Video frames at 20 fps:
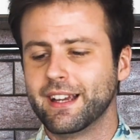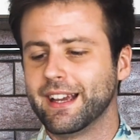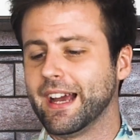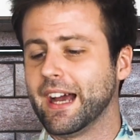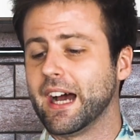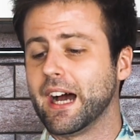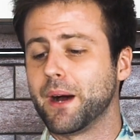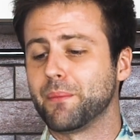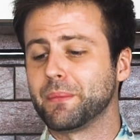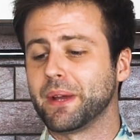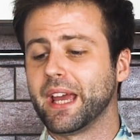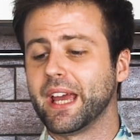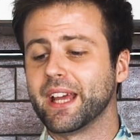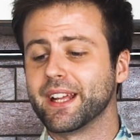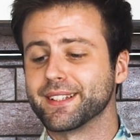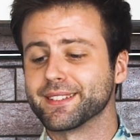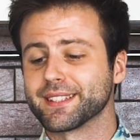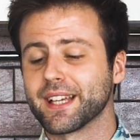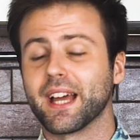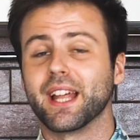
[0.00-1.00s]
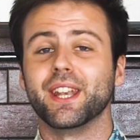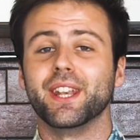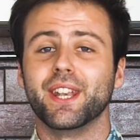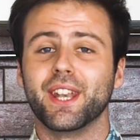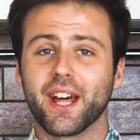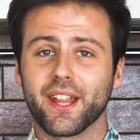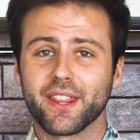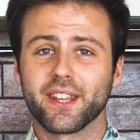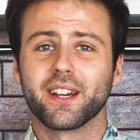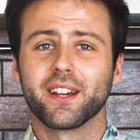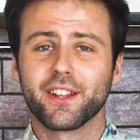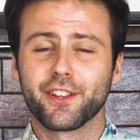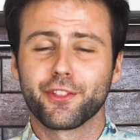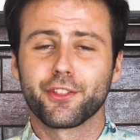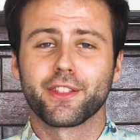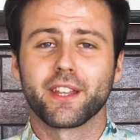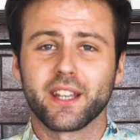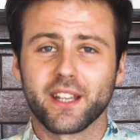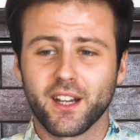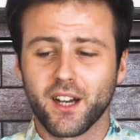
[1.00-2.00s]
And another
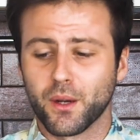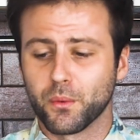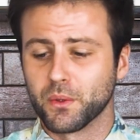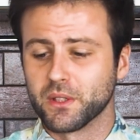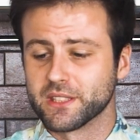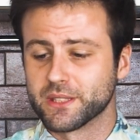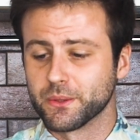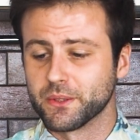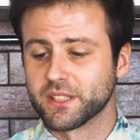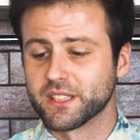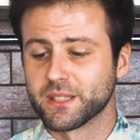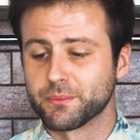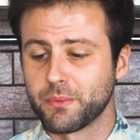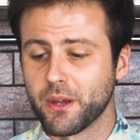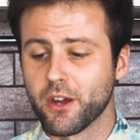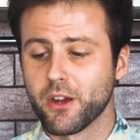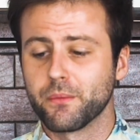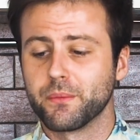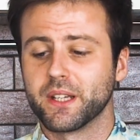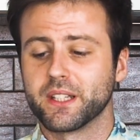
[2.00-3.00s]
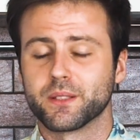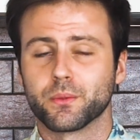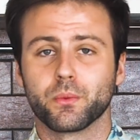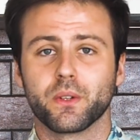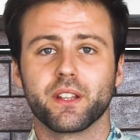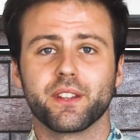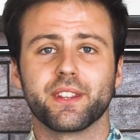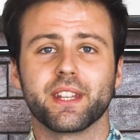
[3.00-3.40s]
thing I want to experiment with